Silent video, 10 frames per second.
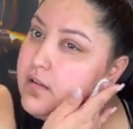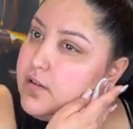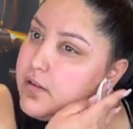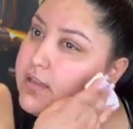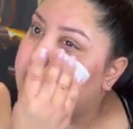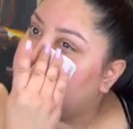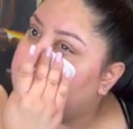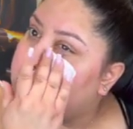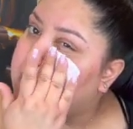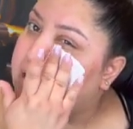You're taking
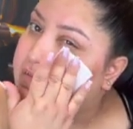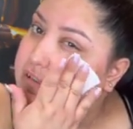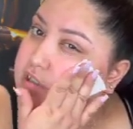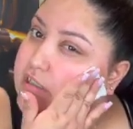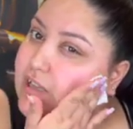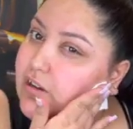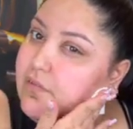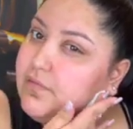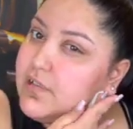care of yourself.